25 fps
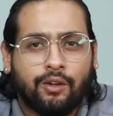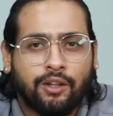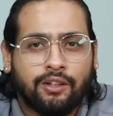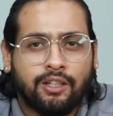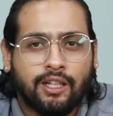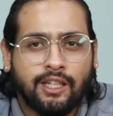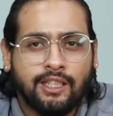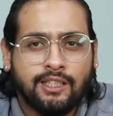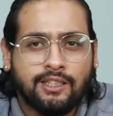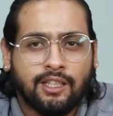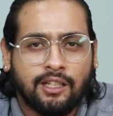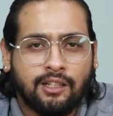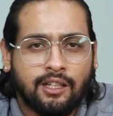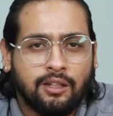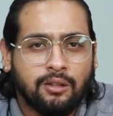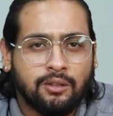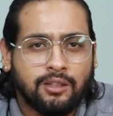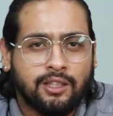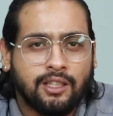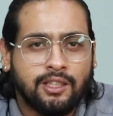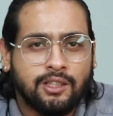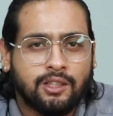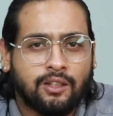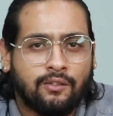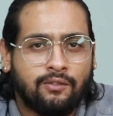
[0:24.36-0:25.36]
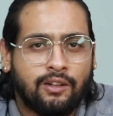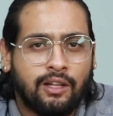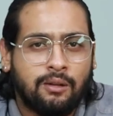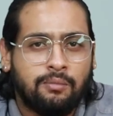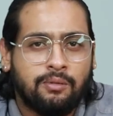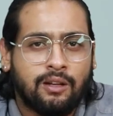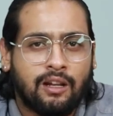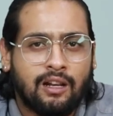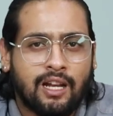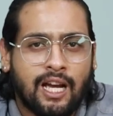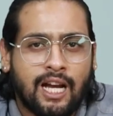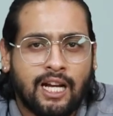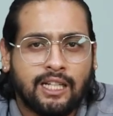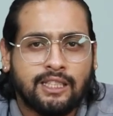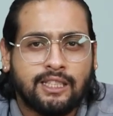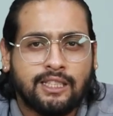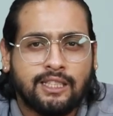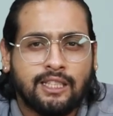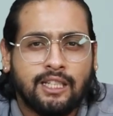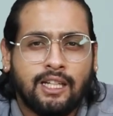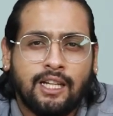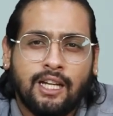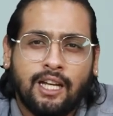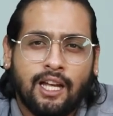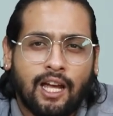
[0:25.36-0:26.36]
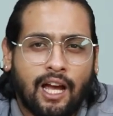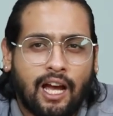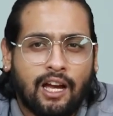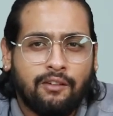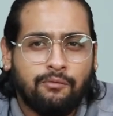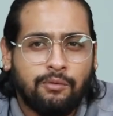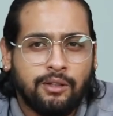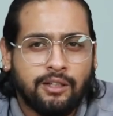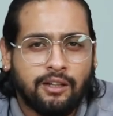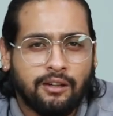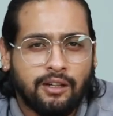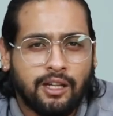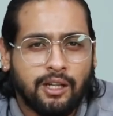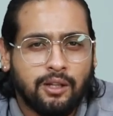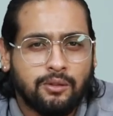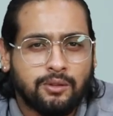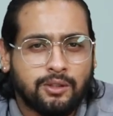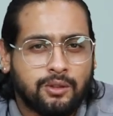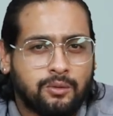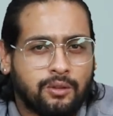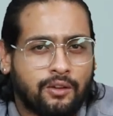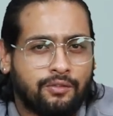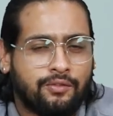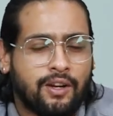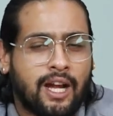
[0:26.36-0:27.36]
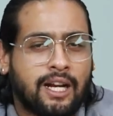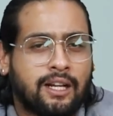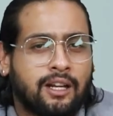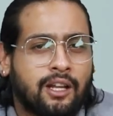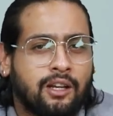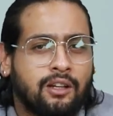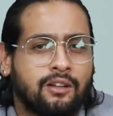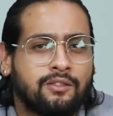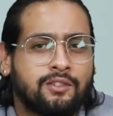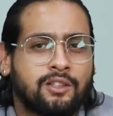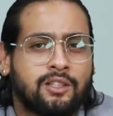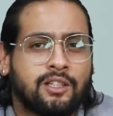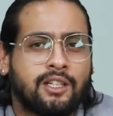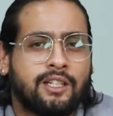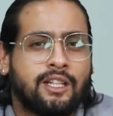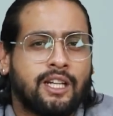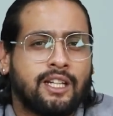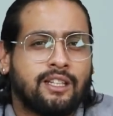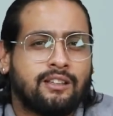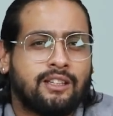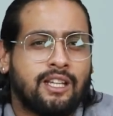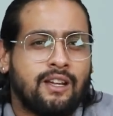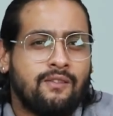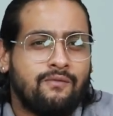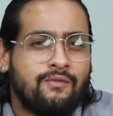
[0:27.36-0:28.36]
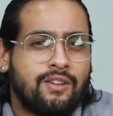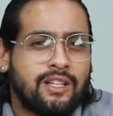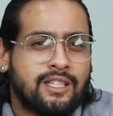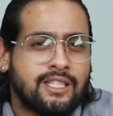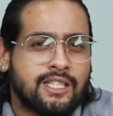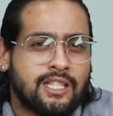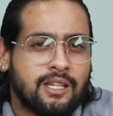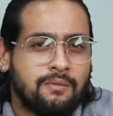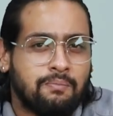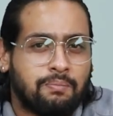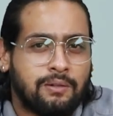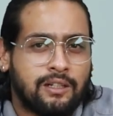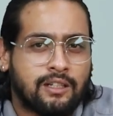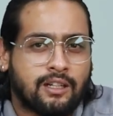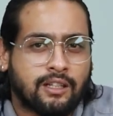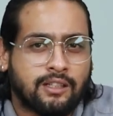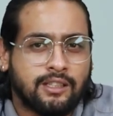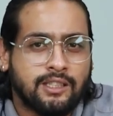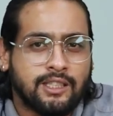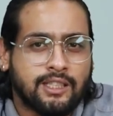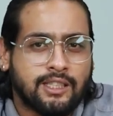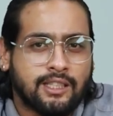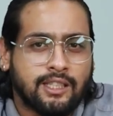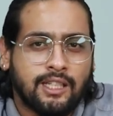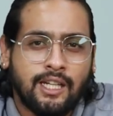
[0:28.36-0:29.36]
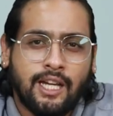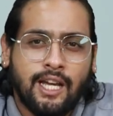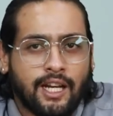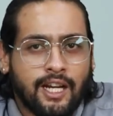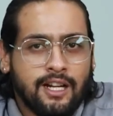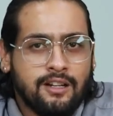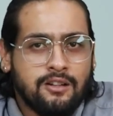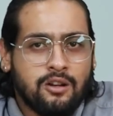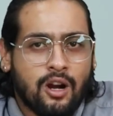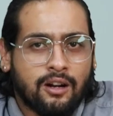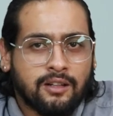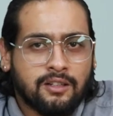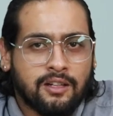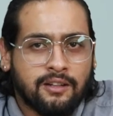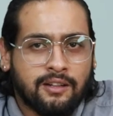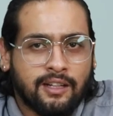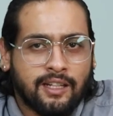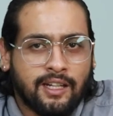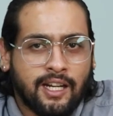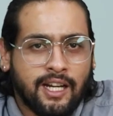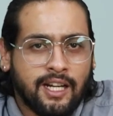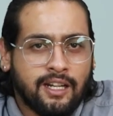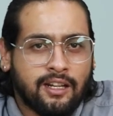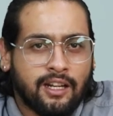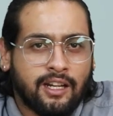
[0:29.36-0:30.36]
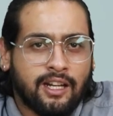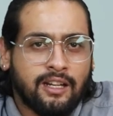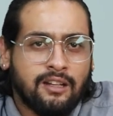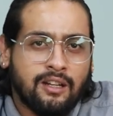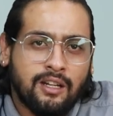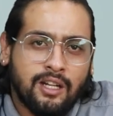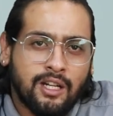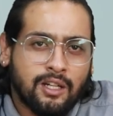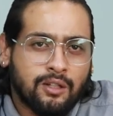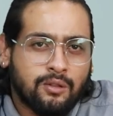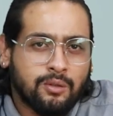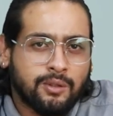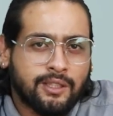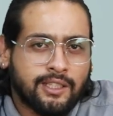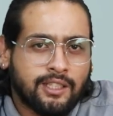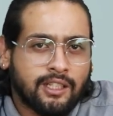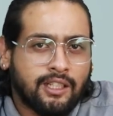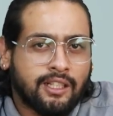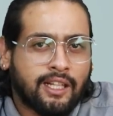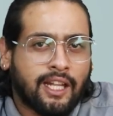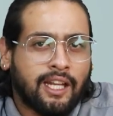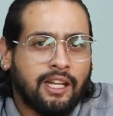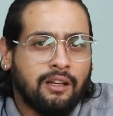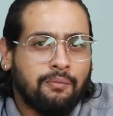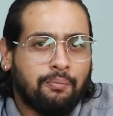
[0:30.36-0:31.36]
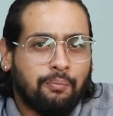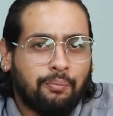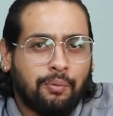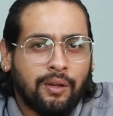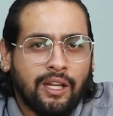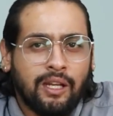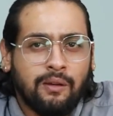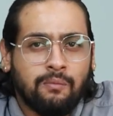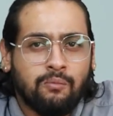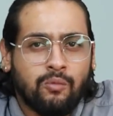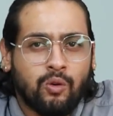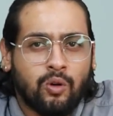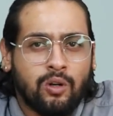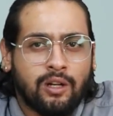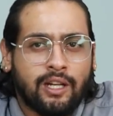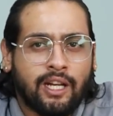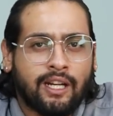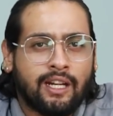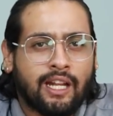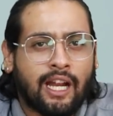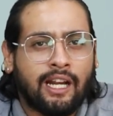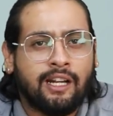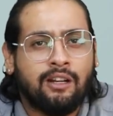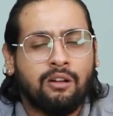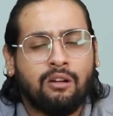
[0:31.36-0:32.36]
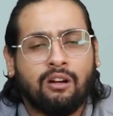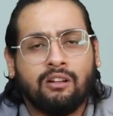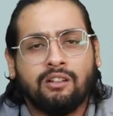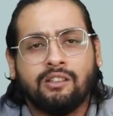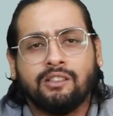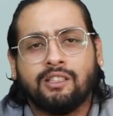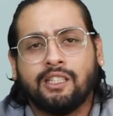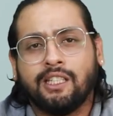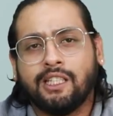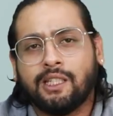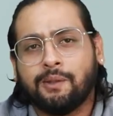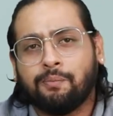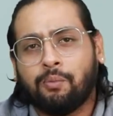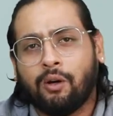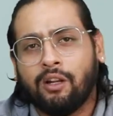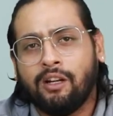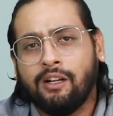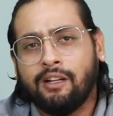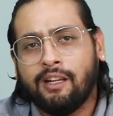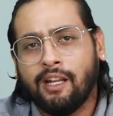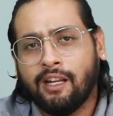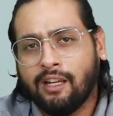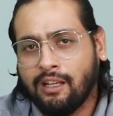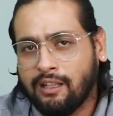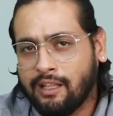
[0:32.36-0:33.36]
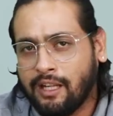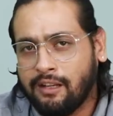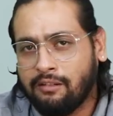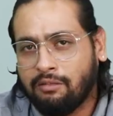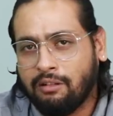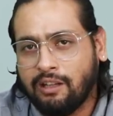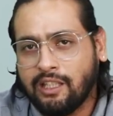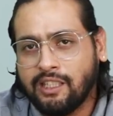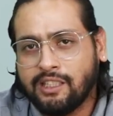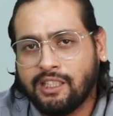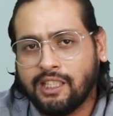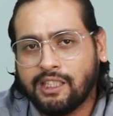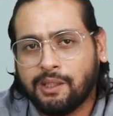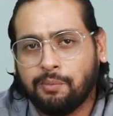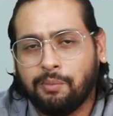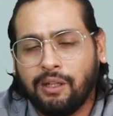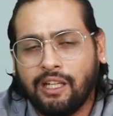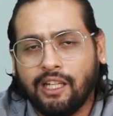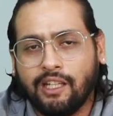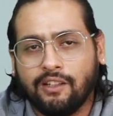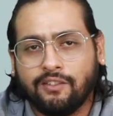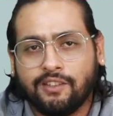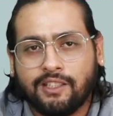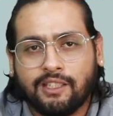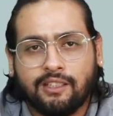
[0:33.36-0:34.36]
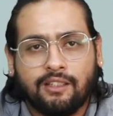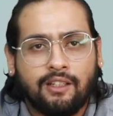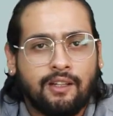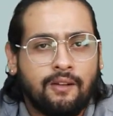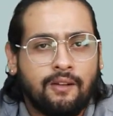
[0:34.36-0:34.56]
for the institutions of liberal arts have been reduced to a factory of churning dimwit simpletons indoctrinated to certain pre-moulded ideologies, political and religious beliefs.